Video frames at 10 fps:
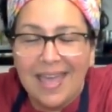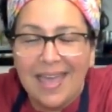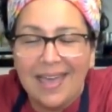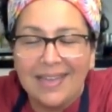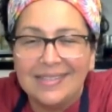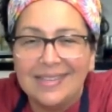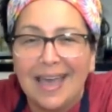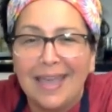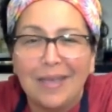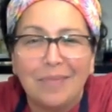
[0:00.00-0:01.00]
And
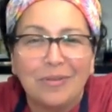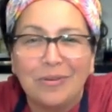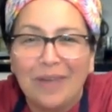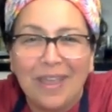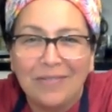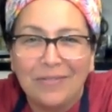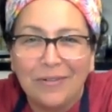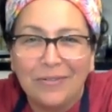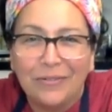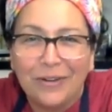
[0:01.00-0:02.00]
I am
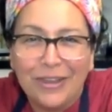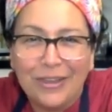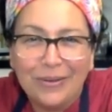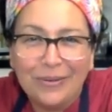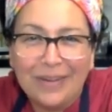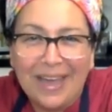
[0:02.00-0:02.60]
grateful for you.